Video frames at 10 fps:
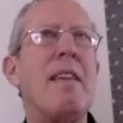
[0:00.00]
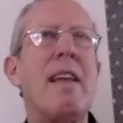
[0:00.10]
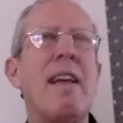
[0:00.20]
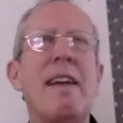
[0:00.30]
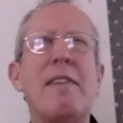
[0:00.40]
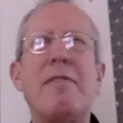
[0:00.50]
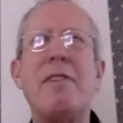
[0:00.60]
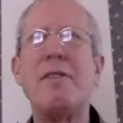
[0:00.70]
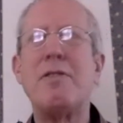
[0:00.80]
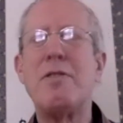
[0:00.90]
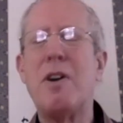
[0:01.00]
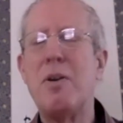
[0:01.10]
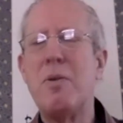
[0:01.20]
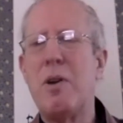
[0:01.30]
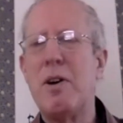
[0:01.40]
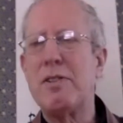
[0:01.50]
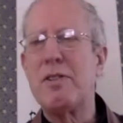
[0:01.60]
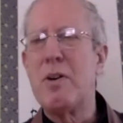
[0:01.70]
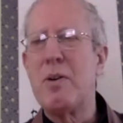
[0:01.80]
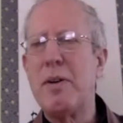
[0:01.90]
And if there's no
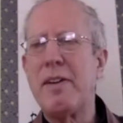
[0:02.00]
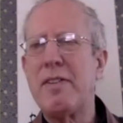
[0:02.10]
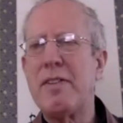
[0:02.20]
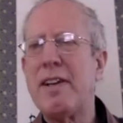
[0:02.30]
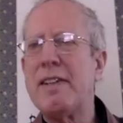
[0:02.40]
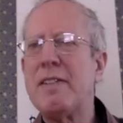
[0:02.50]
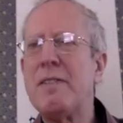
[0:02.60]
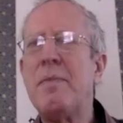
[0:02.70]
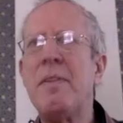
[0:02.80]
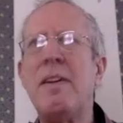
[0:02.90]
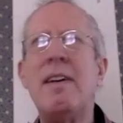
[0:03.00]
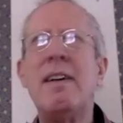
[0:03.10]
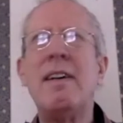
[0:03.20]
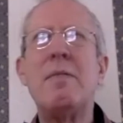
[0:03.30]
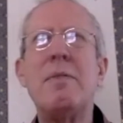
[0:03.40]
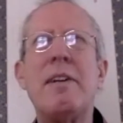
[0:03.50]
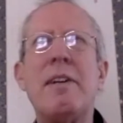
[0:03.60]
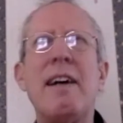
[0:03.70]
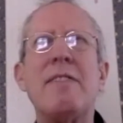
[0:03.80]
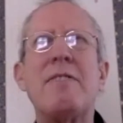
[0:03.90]
ongoing thing, we
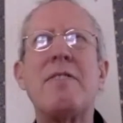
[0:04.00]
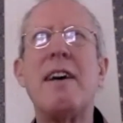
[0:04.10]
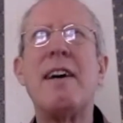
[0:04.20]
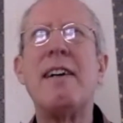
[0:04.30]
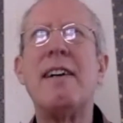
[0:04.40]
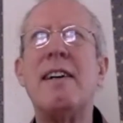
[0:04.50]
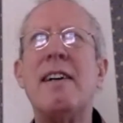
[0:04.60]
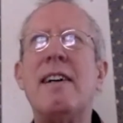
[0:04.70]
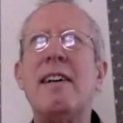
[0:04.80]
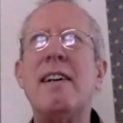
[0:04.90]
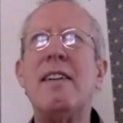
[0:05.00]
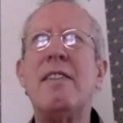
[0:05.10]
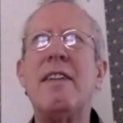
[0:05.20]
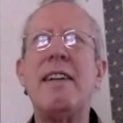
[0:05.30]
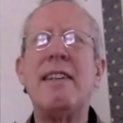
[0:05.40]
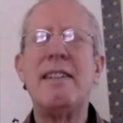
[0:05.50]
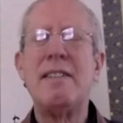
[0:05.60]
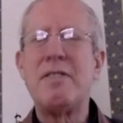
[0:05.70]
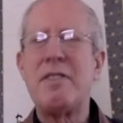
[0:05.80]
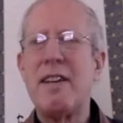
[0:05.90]
can't say that it
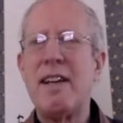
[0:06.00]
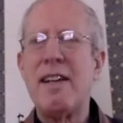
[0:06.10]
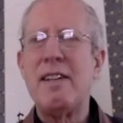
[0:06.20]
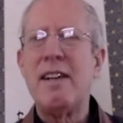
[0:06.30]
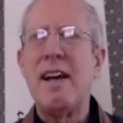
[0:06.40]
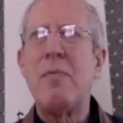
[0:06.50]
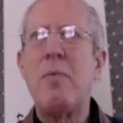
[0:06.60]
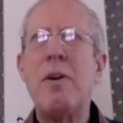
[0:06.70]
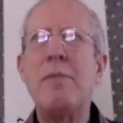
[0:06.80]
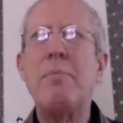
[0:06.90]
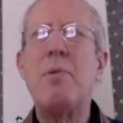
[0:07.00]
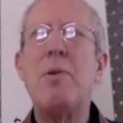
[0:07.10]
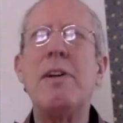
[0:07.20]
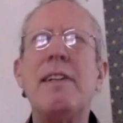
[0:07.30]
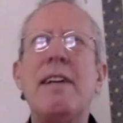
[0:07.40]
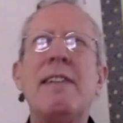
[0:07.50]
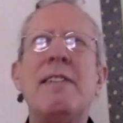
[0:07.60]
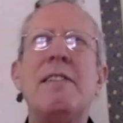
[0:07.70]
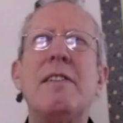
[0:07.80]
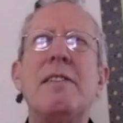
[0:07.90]
is at one point
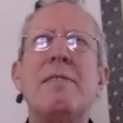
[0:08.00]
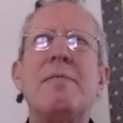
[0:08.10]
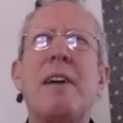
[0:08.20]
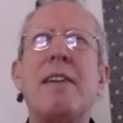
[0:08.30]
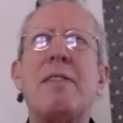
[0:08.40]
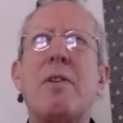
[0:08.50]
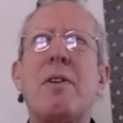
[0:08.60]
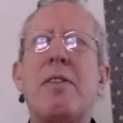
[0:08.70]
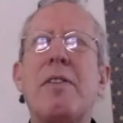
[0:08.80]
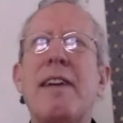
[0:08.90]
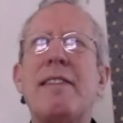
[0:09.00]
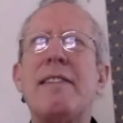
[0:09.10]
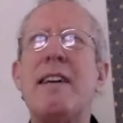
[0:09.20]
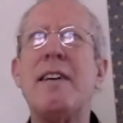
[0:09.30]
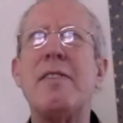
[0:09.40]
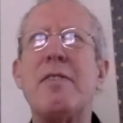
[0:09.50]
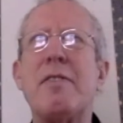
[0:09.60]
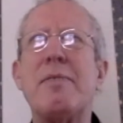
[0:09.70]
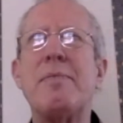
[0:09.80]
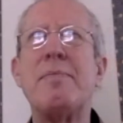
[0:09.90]
ended, call that death
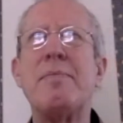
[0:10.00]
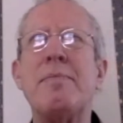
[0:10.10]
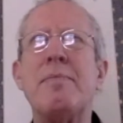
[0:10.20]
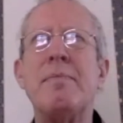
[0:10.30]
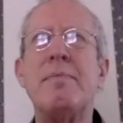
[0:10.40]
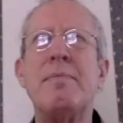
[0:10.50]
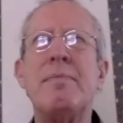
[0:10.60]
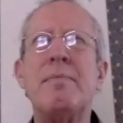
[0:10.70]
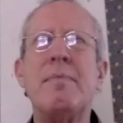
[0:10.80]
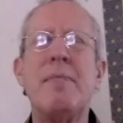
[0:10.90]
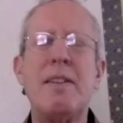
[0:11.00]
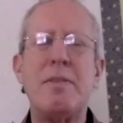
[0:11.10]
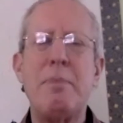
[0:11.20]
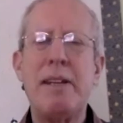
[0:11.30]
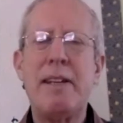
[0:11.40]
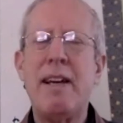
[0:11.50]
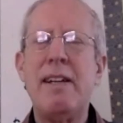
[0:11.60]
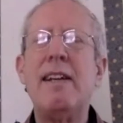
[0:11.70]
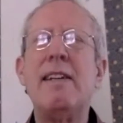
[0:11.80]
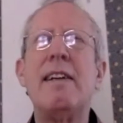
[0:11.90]
its
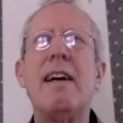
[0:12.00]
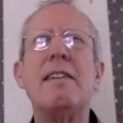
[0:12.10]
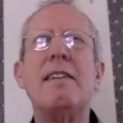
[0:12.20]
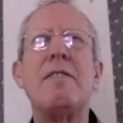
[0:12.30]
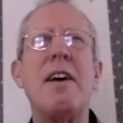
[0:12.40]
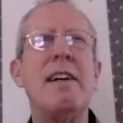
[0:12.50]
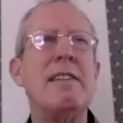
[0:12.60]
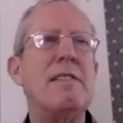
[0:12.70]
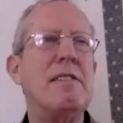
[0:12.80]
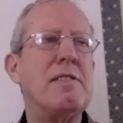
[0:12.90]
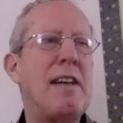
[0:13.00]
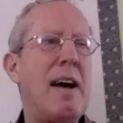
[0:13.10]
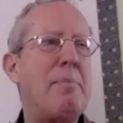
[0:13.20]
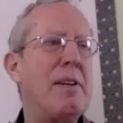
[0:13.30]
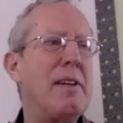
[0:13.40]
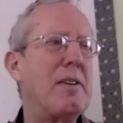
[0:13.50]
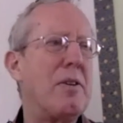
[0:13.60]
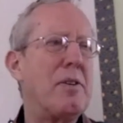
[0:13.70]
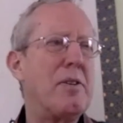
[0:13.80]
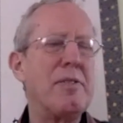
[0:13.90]
beginning and its end is happening
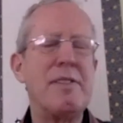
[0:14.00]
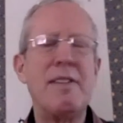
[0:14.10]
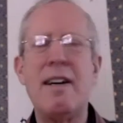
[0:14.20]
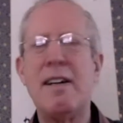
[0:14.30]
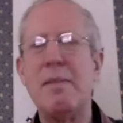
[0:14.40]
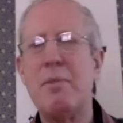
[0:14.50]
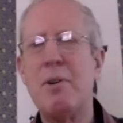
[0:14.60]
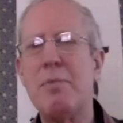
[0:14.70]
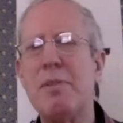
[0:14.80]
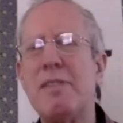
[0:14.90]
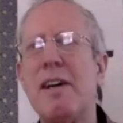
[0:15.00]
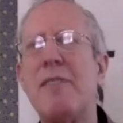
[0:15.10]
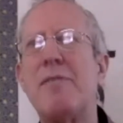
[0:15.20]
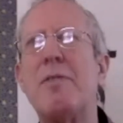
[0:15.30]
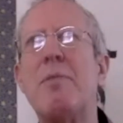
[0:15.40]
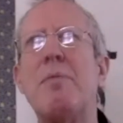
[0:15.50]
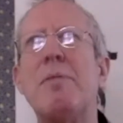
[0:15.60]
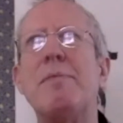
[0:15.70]
all the time, moment after moment.